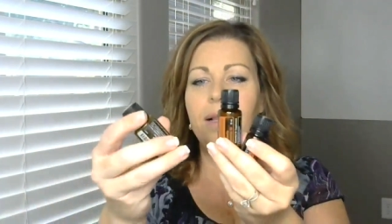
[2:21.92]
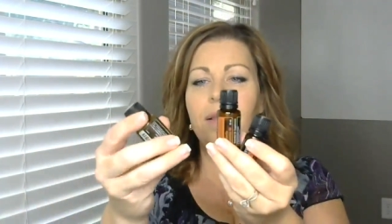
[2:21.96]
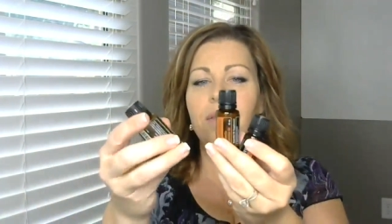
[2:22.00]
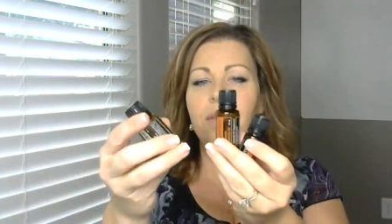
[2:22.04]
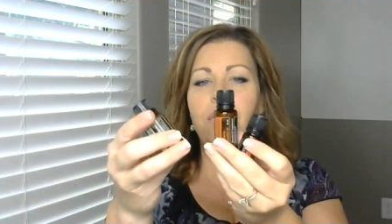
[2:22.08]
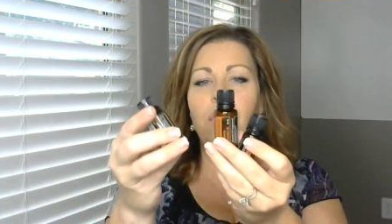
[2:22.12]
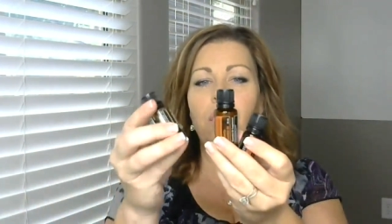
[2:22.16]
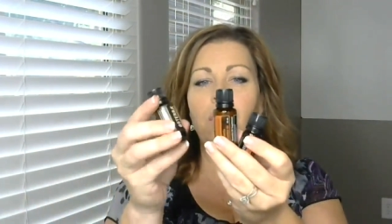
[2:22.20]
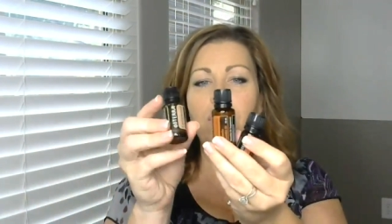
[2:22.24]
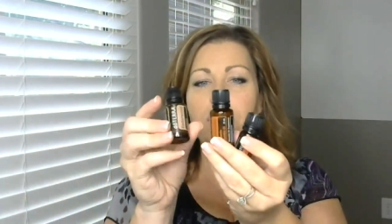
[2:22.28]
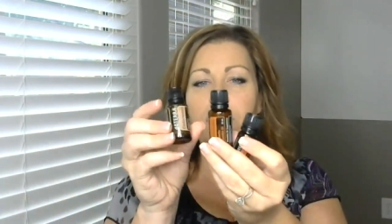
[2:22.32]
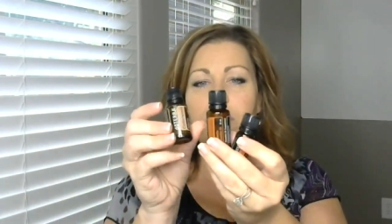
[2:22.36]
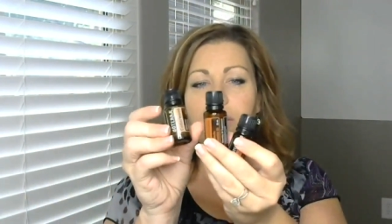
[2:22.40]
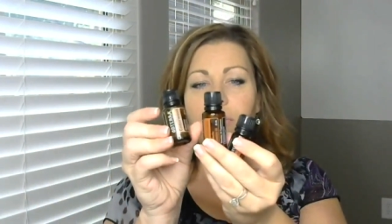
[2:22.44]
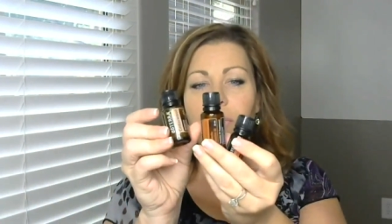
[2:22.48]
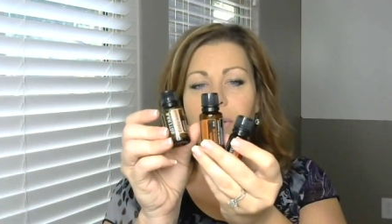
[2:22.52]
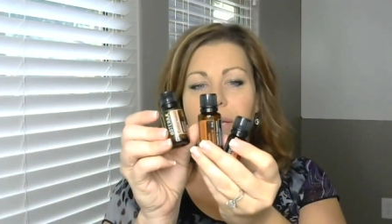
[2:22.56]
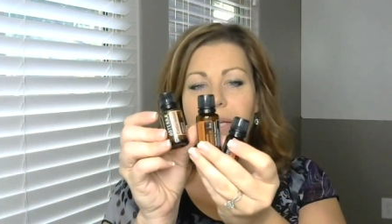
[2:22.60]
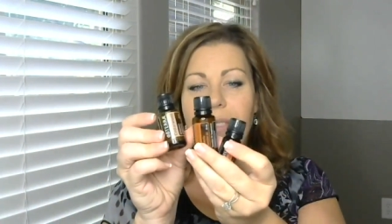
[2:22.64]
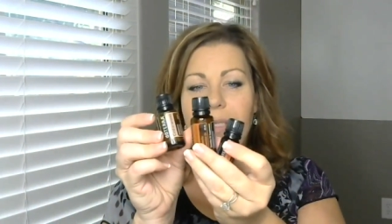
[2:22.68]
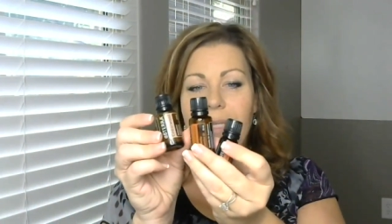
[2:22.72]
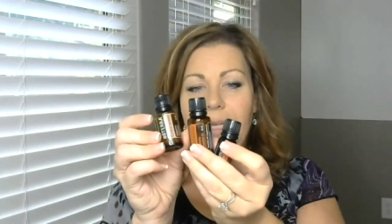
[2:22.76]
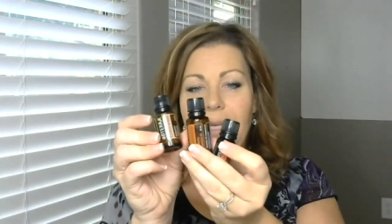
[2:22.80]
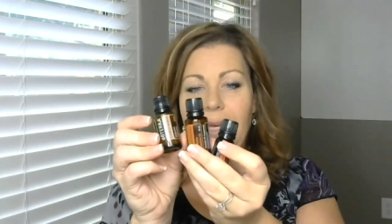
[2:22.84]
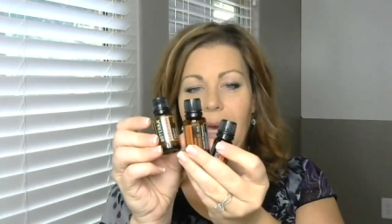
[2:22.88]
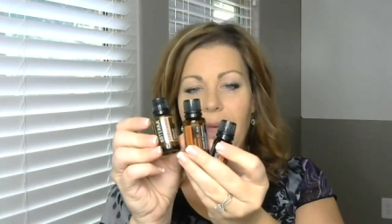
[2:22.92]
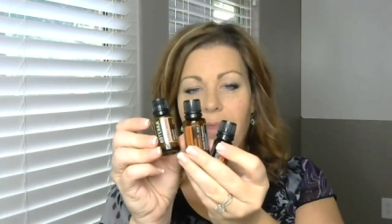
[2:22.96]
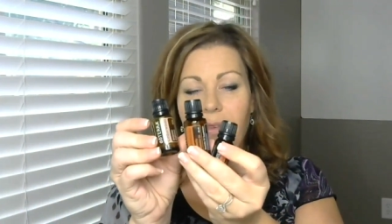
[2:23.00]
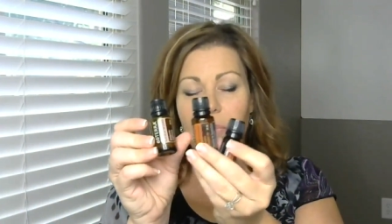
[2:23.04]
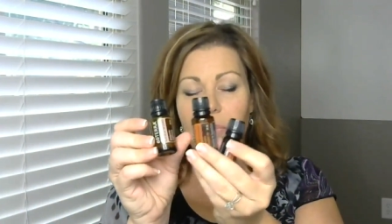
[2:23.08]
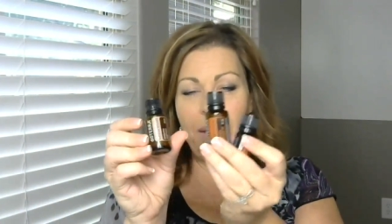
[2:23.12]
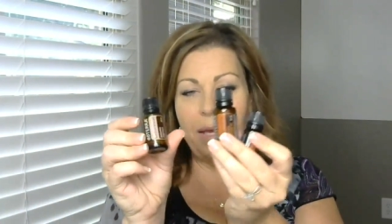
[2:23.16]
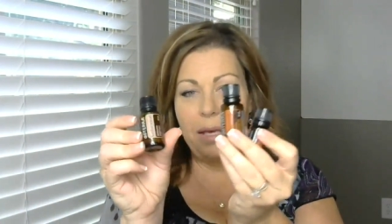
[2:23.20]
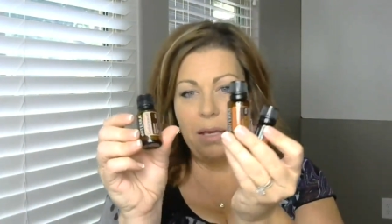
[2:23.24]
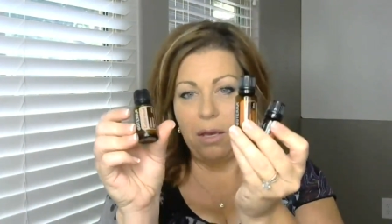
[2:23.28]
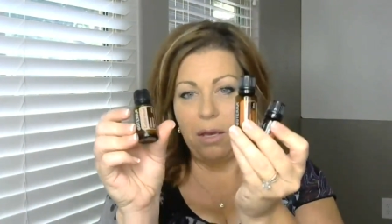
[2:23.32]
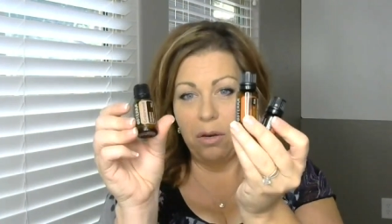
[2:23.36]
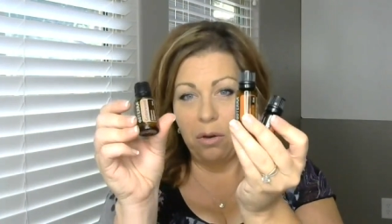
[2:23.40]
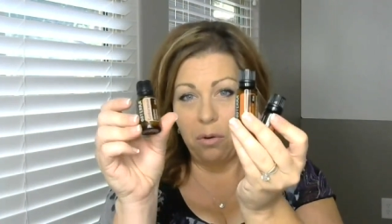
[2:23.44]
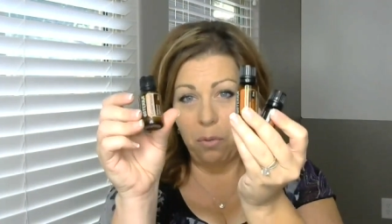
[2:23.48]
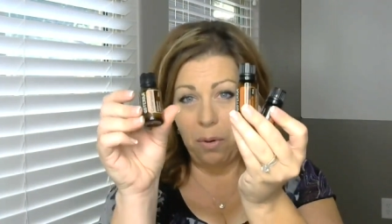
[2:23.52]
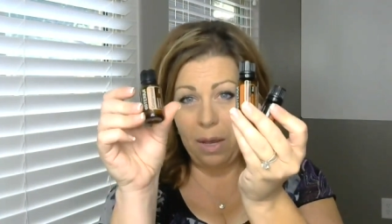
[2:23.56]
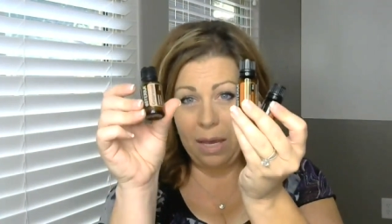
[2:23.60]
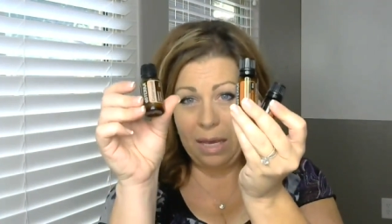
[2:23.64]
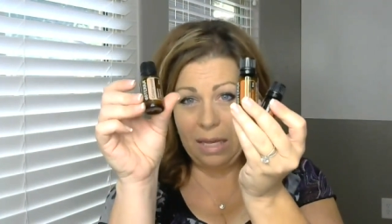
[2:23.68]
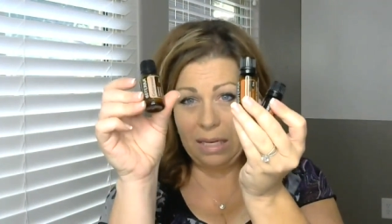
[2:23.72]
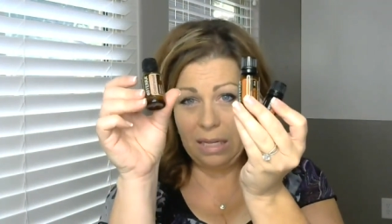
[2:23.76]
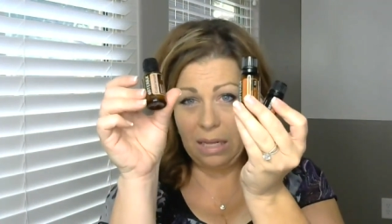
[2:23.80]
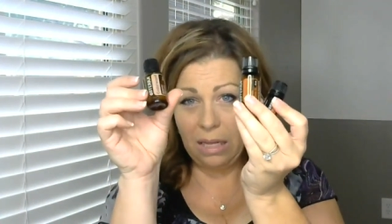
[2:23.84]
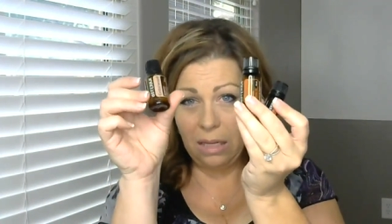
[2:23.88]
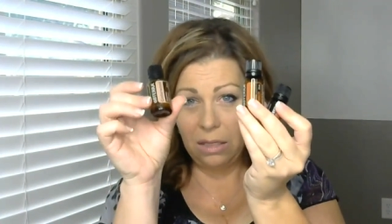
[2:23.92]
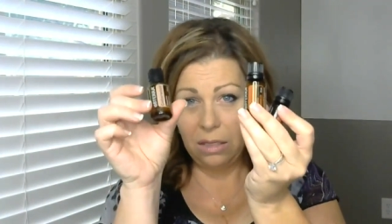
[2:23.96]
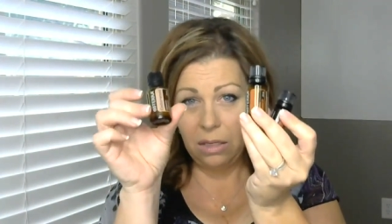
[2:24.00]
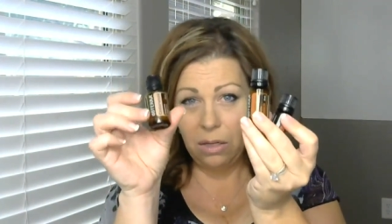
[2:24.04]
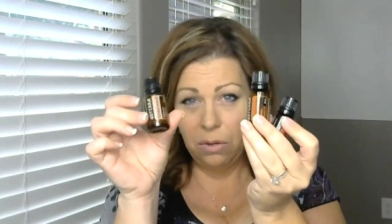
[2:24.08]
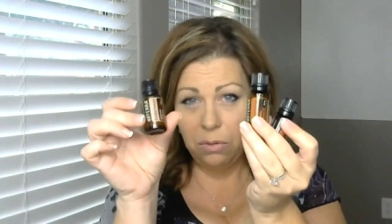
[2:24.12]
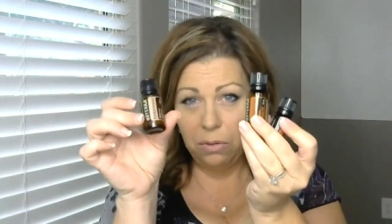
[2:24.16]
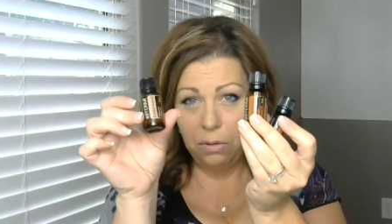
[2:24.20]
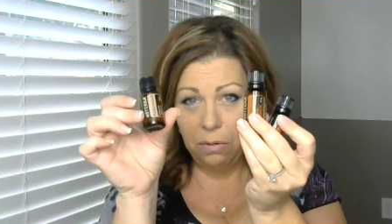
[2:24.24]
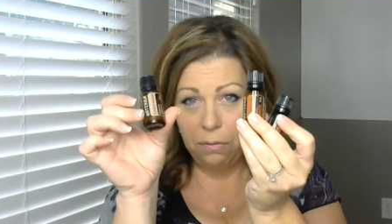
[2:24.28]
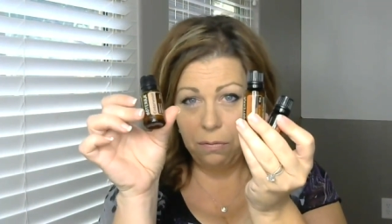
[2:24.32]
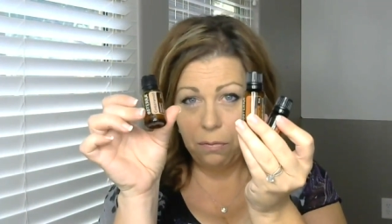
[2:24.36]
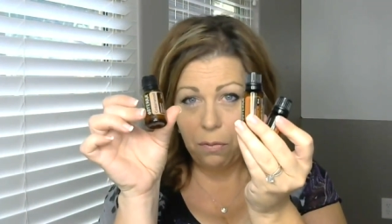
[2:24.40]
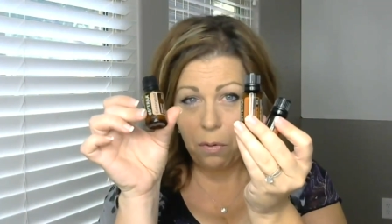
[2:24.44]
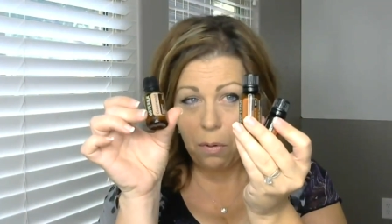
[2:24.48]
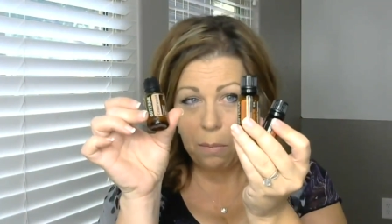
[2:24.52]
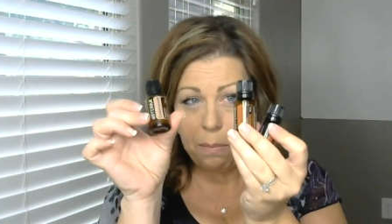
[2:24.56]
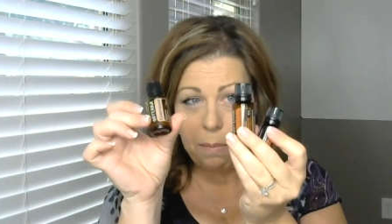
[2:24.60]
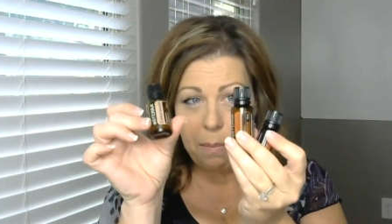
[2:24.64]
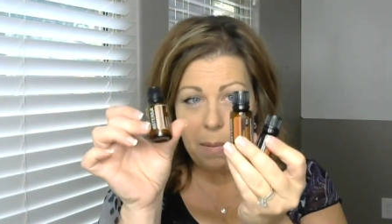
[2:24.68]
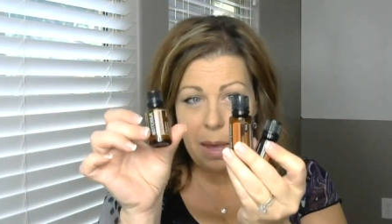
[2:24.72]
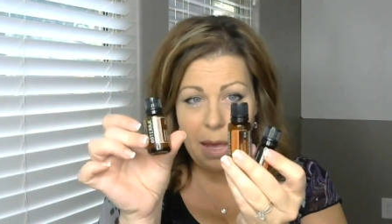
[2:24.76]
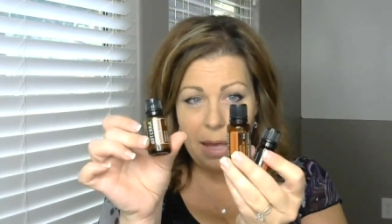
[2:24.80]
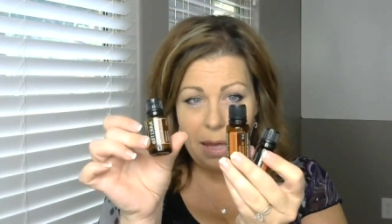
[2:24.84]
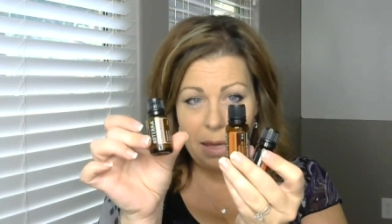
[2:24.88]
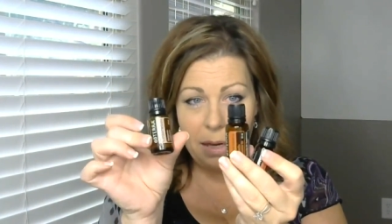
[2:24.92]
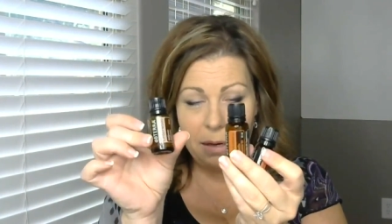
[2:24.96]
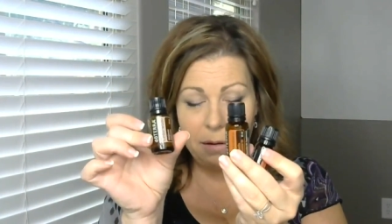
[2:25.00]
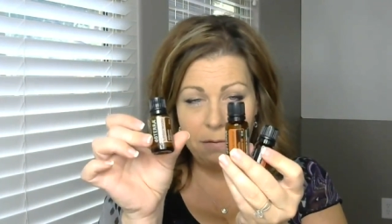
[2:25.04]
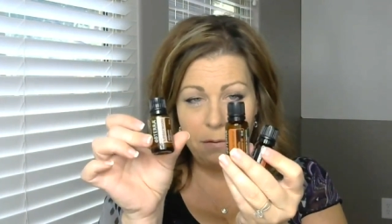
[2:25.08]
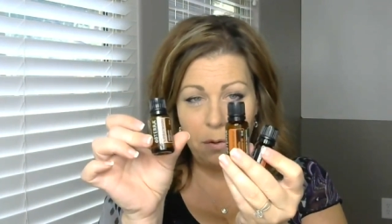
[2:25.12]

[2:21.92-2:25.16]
Those three together make a great cologne for men.